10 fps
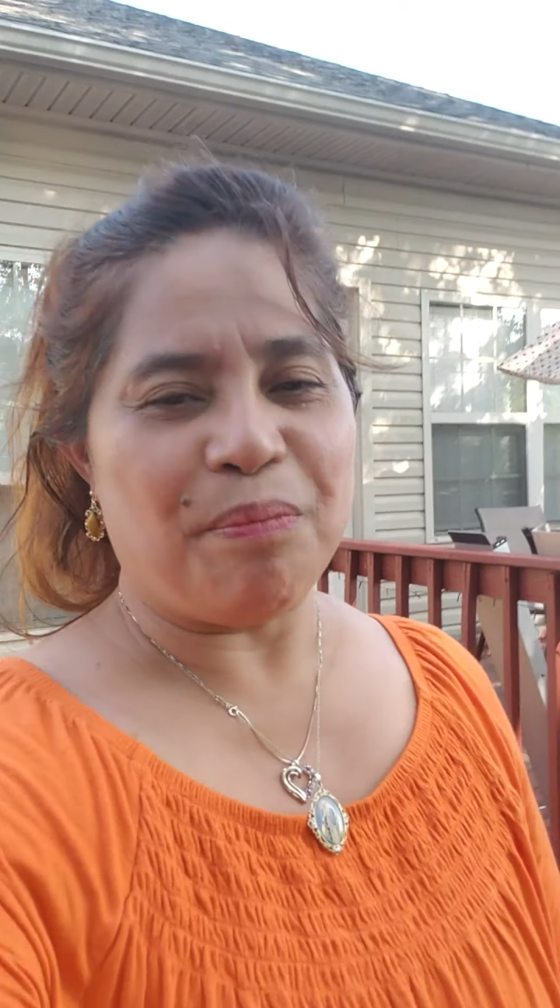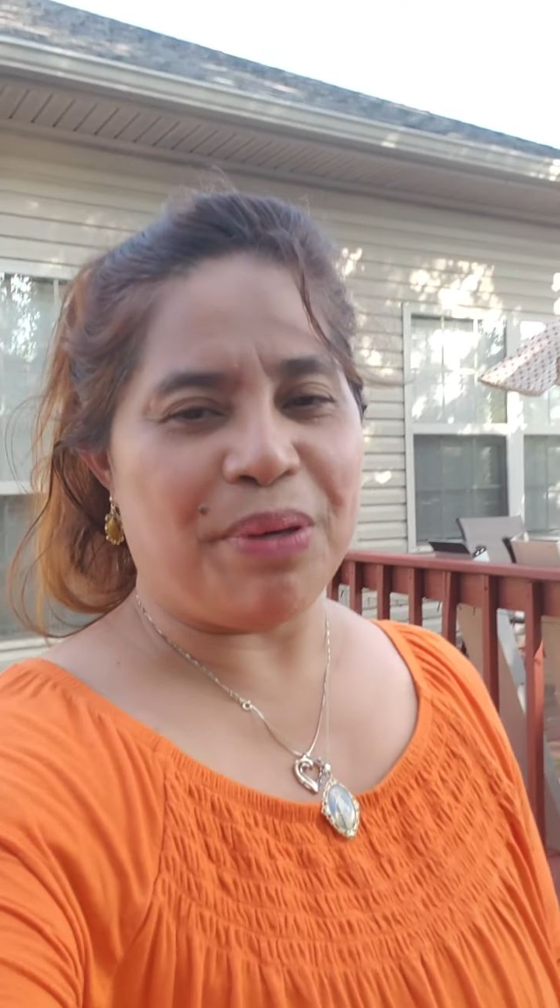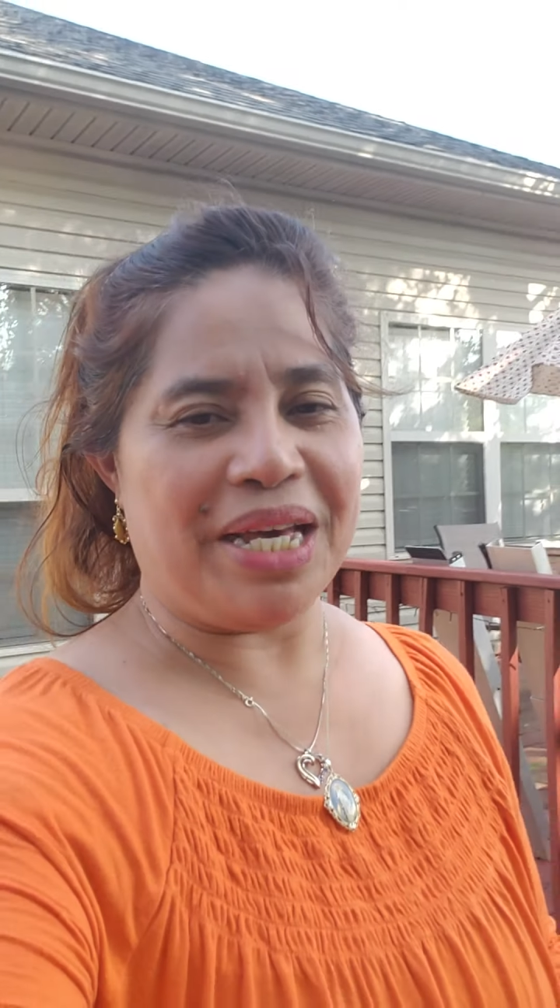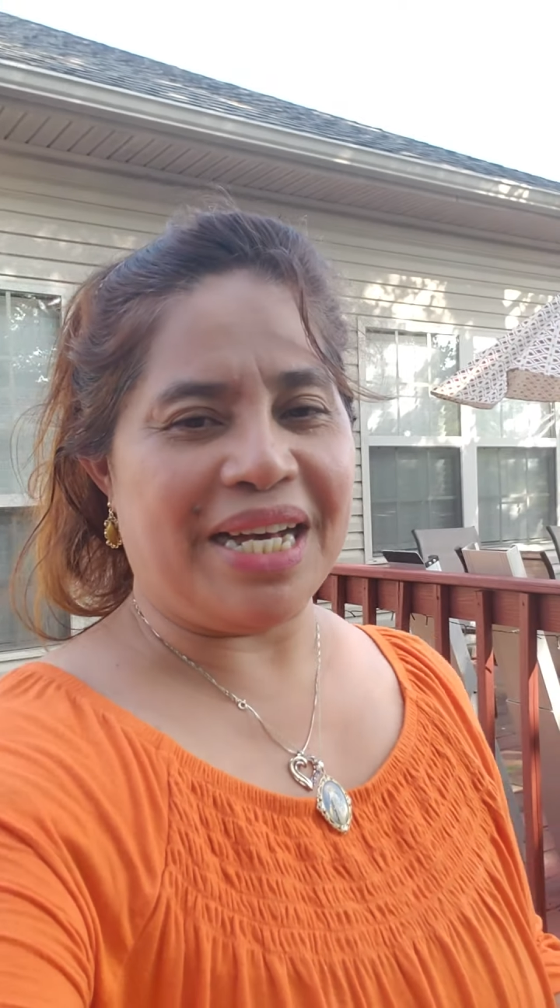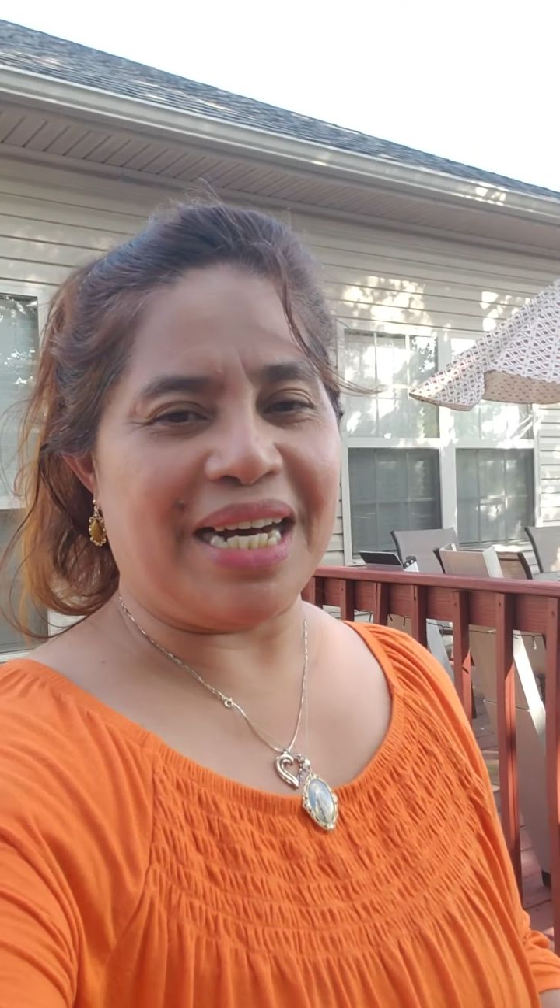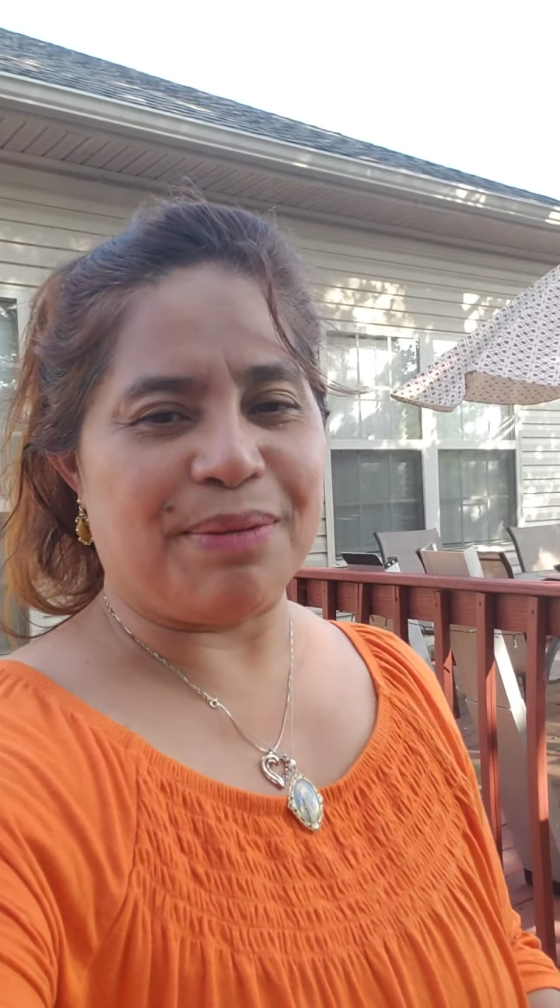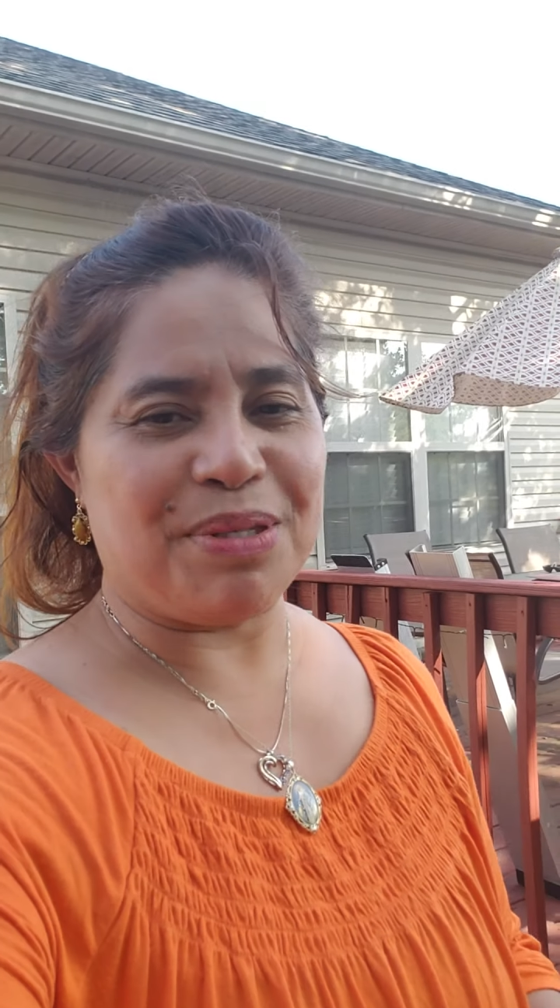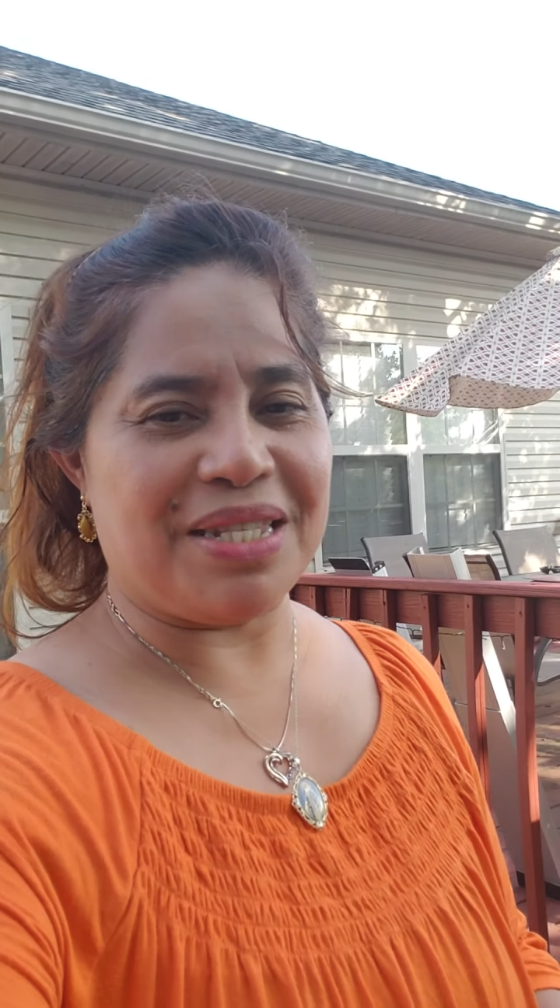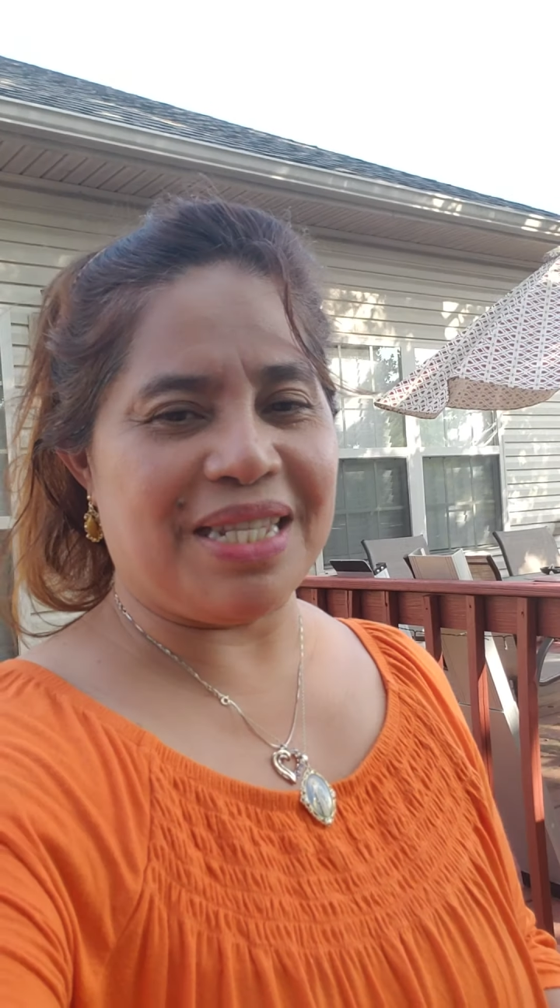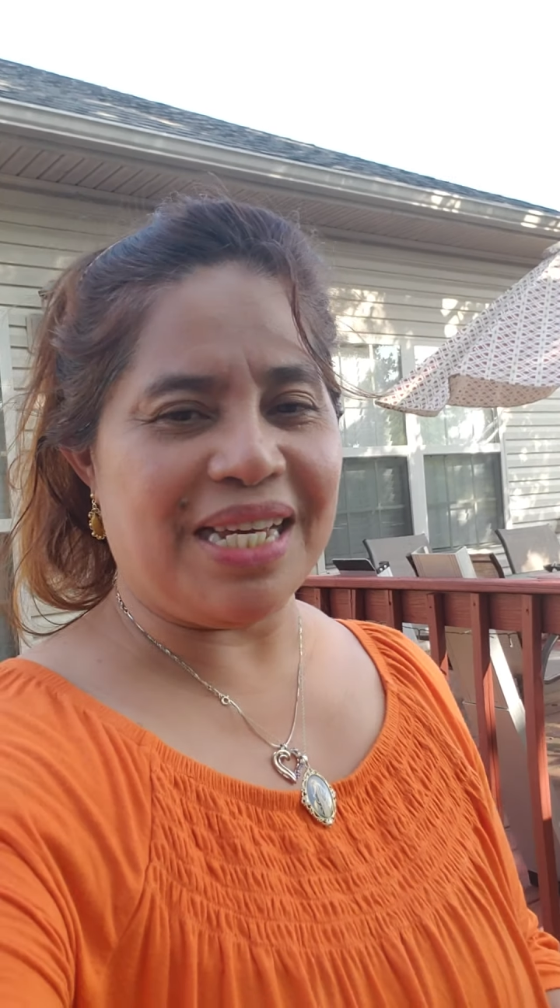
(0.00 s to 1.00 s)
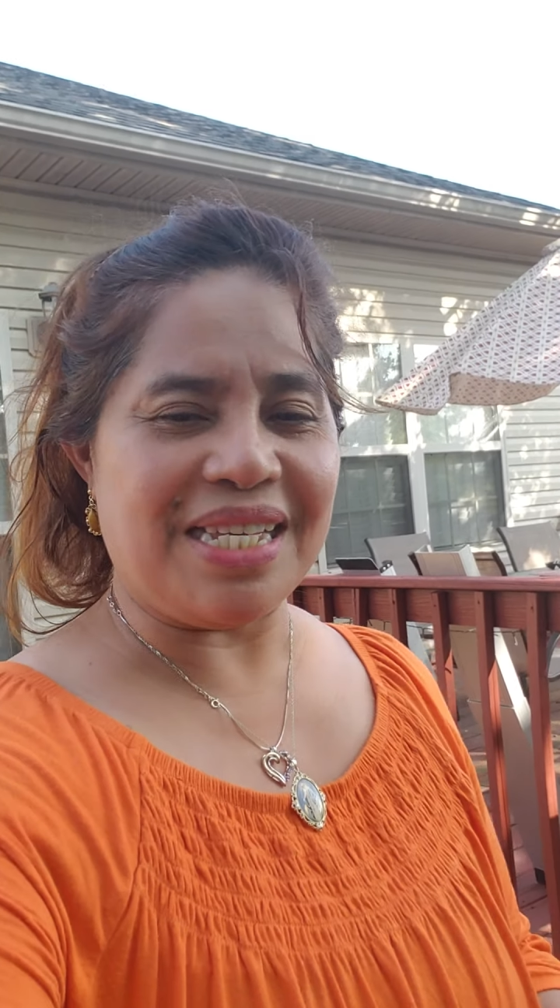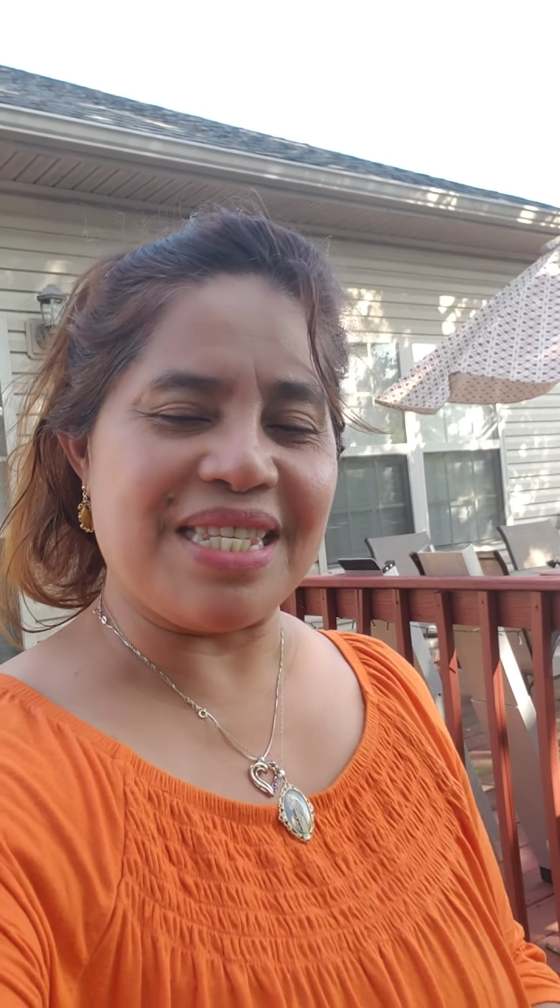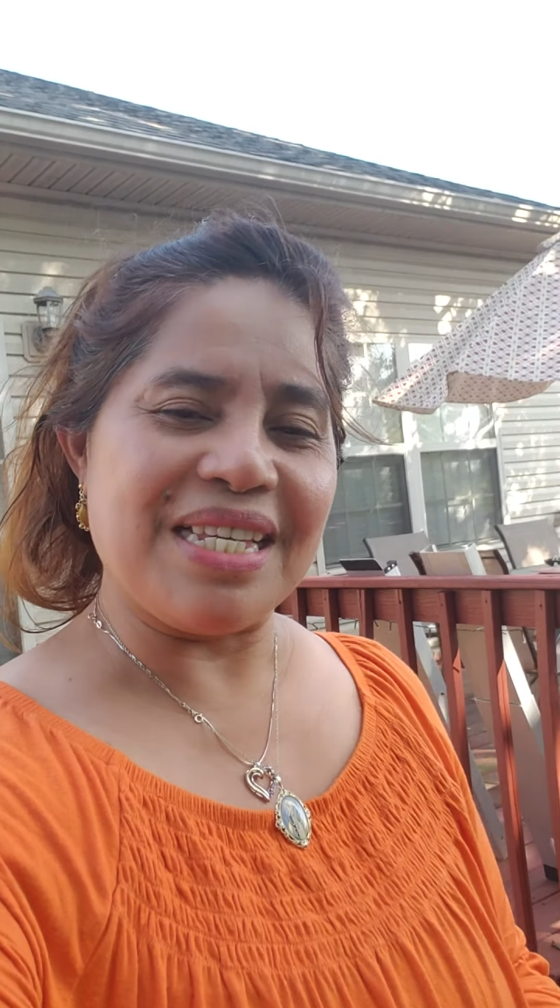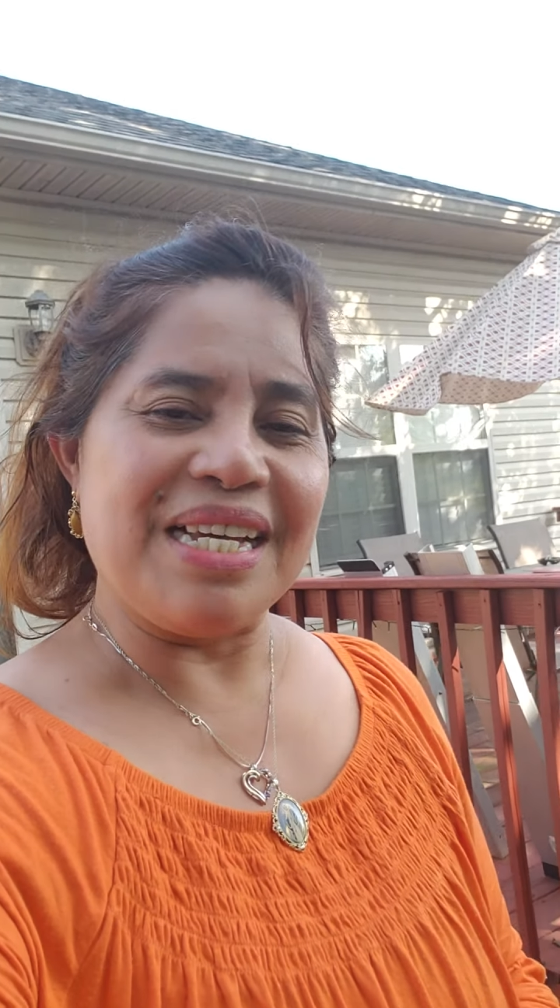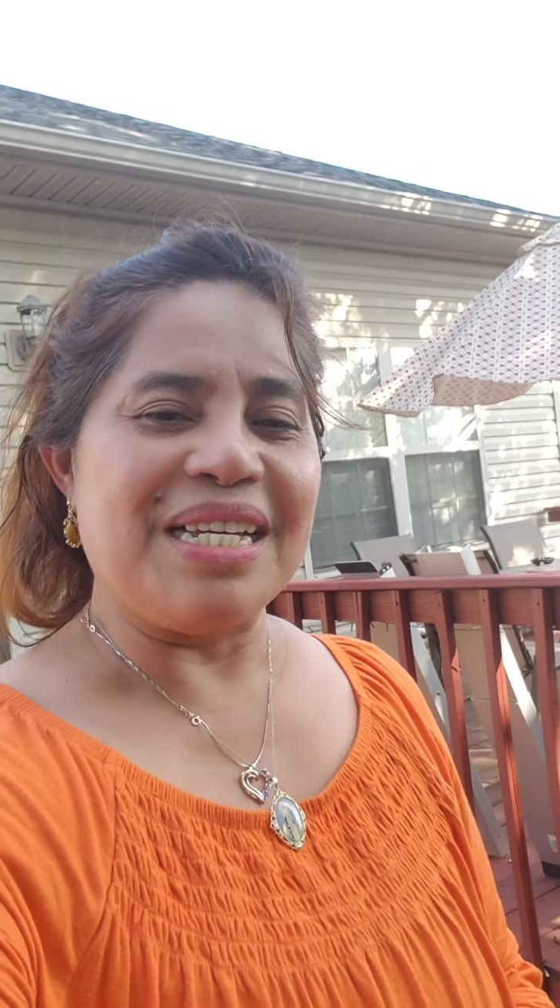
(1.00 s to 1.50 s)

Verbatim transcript: pick up sticks.